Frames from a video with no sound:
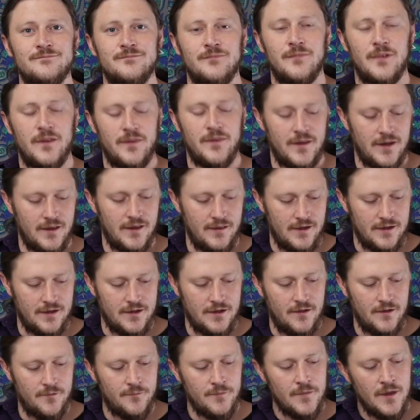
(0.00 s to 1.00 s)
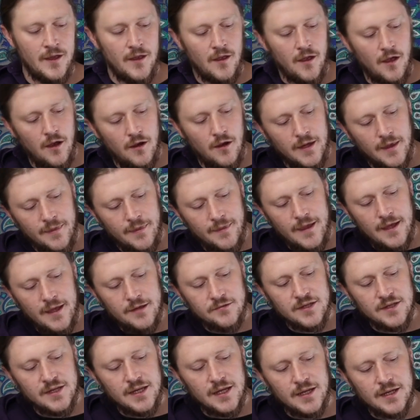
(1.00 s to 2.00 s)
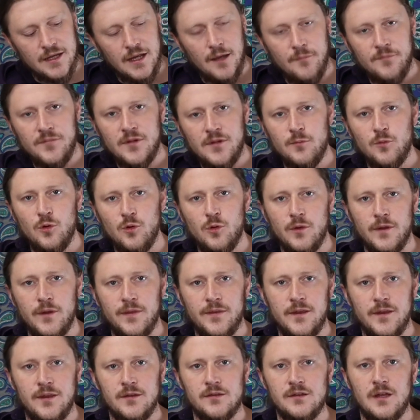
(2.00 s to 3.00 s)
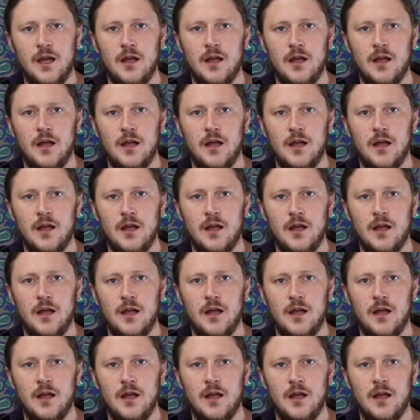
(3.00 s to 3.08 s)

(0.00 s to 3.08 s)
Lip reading: And then I let go. Okay, now as I get comfortable with this,